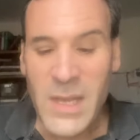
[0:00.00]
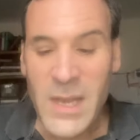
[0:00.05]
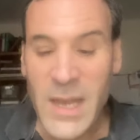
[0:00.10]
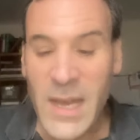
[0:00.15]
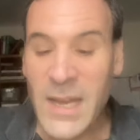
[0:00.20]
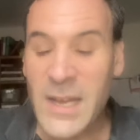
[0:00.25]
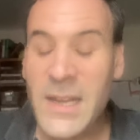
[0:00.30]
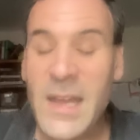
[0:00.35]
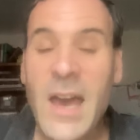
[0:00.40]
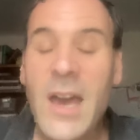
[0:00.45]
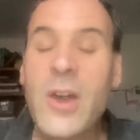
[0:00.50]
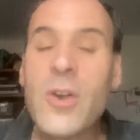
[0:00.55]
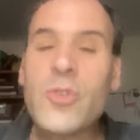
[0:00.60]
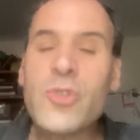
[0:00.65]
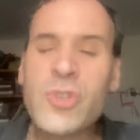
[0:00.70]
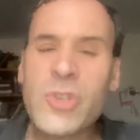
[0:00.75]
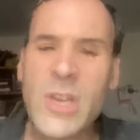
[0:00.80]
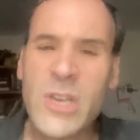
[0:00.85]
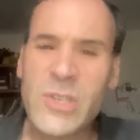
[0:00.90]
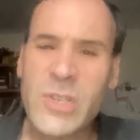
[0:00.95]
Eina
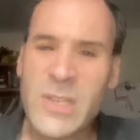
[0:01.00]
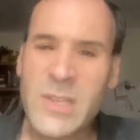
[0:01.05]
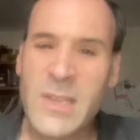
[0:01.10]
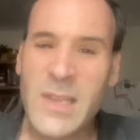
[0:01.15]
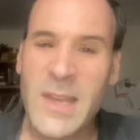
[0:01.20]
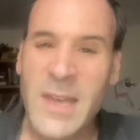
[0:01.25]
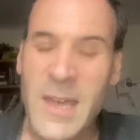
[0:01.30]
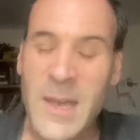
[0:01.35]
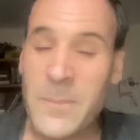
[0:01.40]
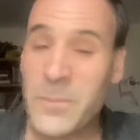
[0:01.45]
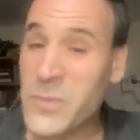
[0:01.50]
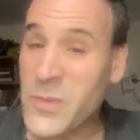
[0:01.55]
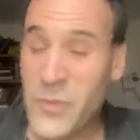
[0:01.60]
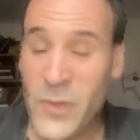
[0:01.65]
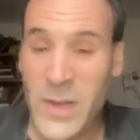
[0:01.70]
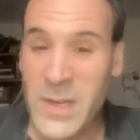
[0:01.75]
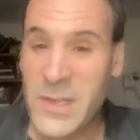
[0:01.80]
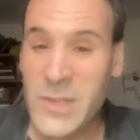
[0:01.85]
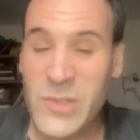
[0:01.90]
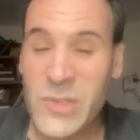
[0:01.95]
chosheshet lehem. If
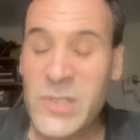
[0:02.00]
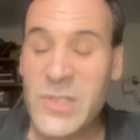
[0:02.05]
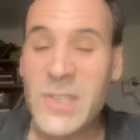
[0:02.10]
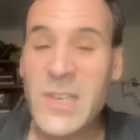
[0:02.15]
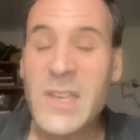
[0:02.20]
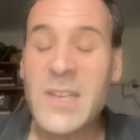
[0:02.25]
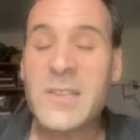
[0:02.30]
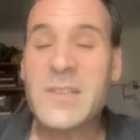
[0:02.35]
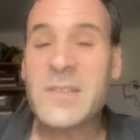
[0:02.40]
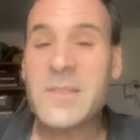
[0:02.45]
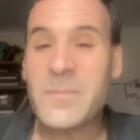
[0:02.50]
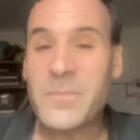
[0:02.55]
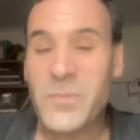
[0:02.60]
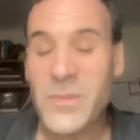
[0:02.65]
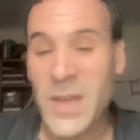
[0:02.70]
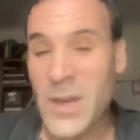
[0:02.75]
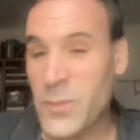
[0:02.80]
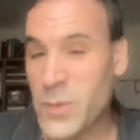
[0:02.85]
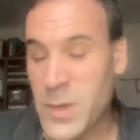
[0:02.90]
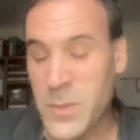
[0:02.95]
I didn't see it,
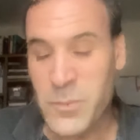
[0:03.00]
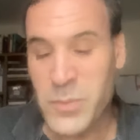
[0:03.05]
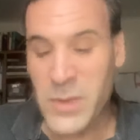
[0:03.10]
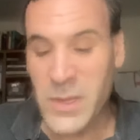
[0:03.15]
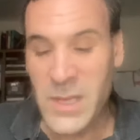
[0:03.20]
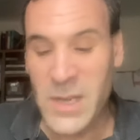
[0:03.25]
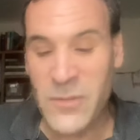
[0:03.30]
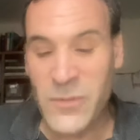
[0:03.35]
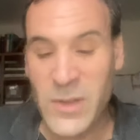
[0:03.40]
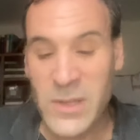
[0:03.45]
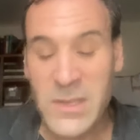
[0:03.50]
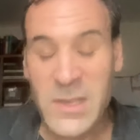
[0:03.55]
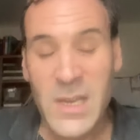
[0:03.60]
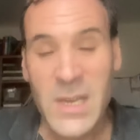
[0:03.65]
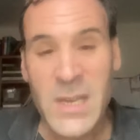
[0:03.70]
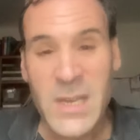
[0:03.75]
I wouldn't believe it.